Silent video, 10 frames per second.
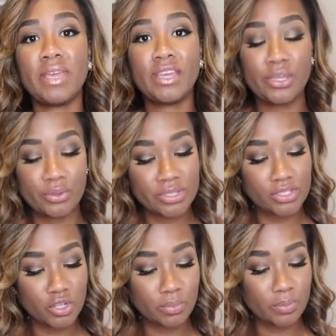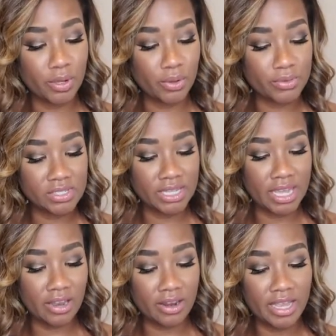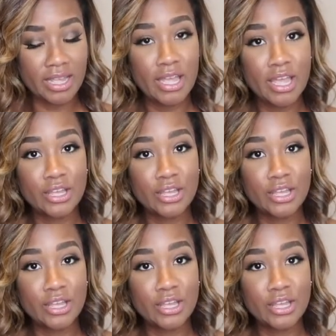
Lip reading: Big uses to propose to Carrie.